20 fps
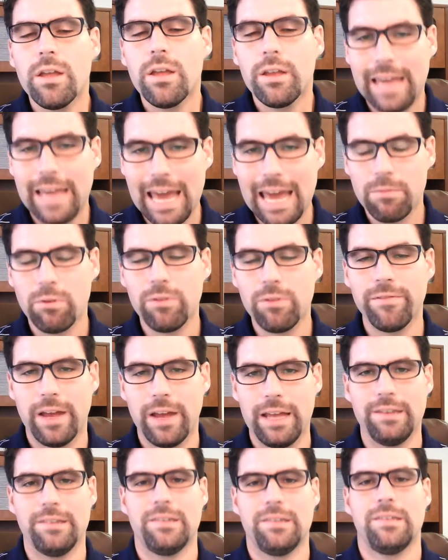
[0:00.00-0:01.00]
gable
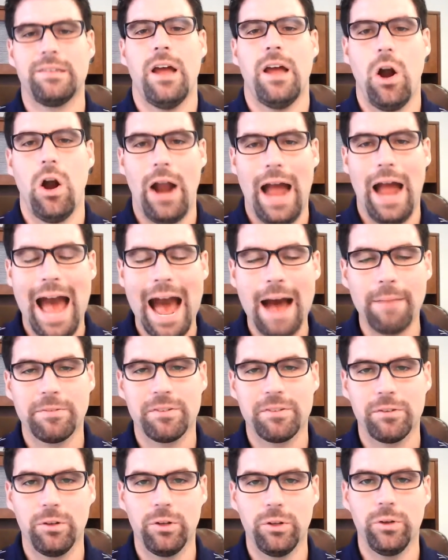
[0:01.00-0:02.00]
vents are
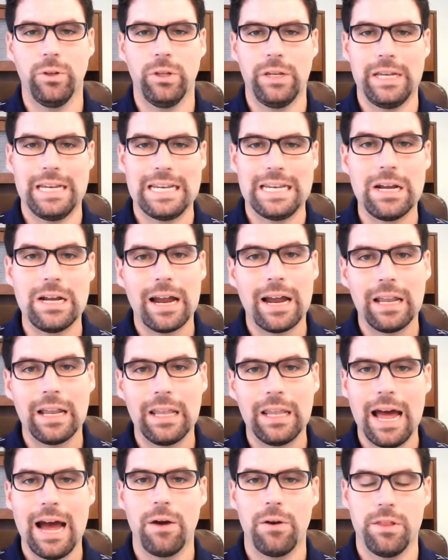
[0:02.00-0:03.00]
absolutely not
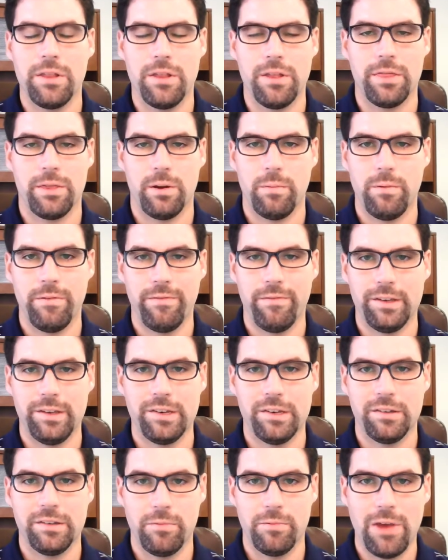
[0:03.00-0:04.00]
allowed in the Therma Vent
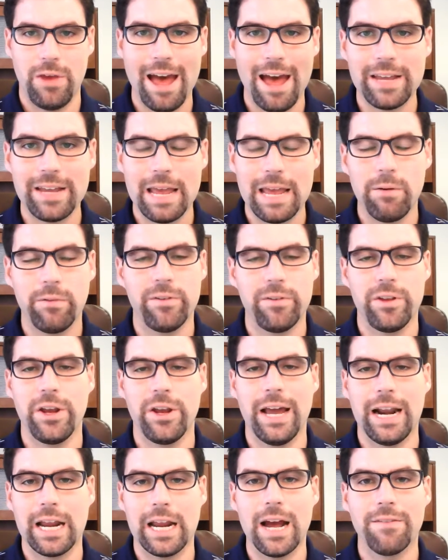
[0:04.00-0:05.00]
system. You have a gable vent, you
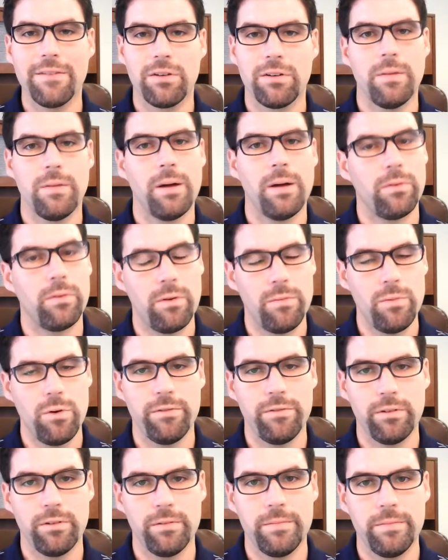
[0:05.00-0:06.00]
got to cover them up or
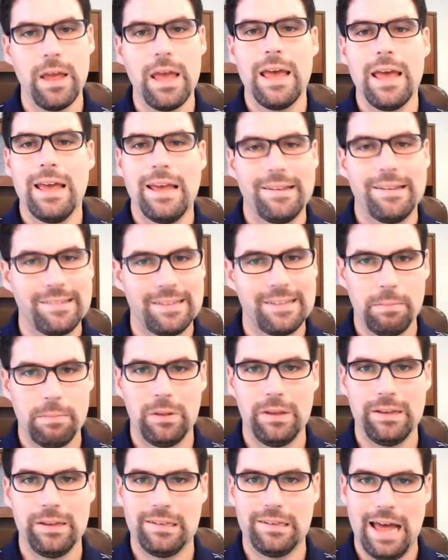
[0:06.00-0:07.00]
remove them.
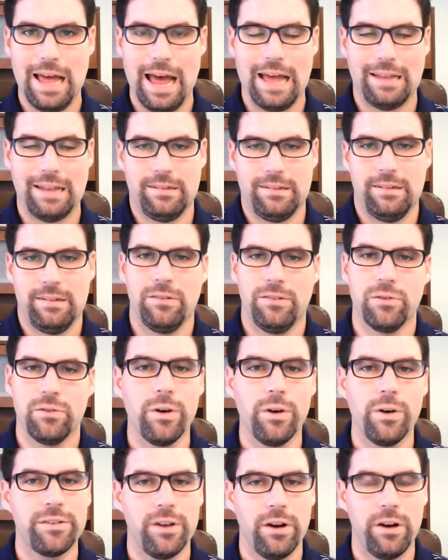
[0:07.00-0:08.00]
Simple as that.
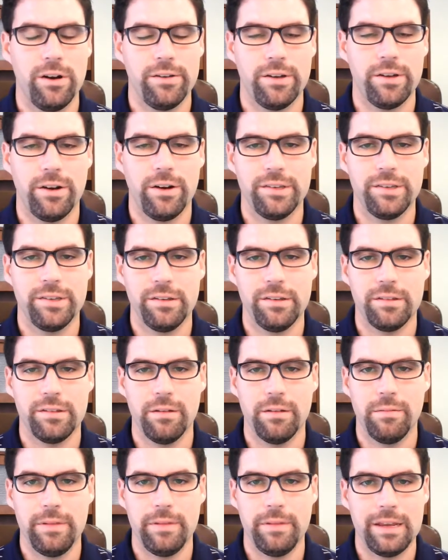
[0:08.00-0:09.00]
Short circuits our
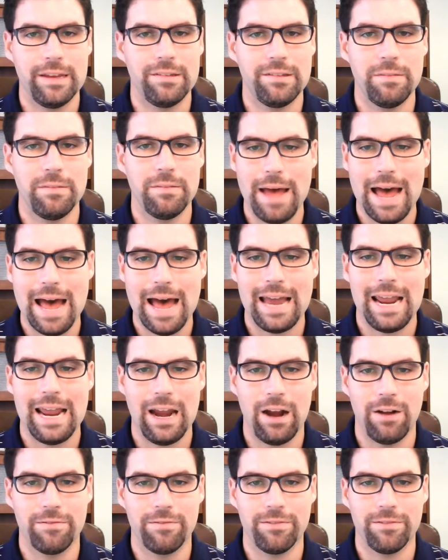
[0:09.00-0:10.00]
system, gets bad
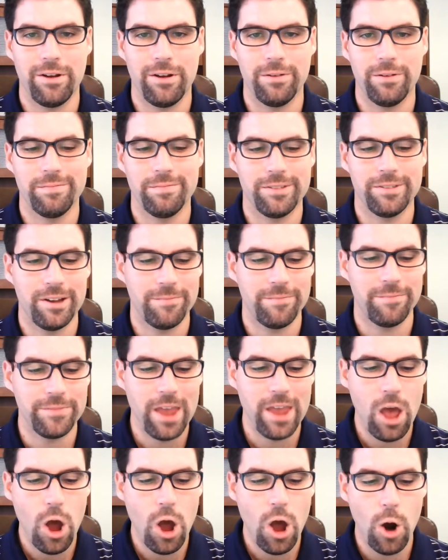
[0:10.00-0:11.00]
airflow. So
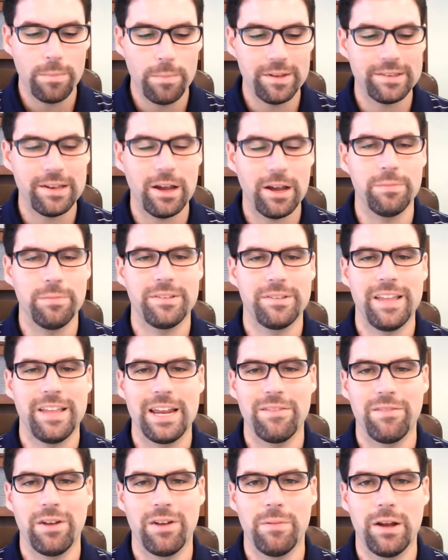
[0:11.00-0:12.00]
hope this helps.
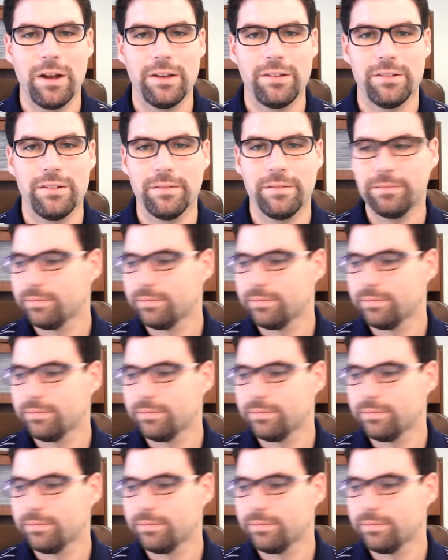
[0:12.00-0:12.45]
Thank you very much.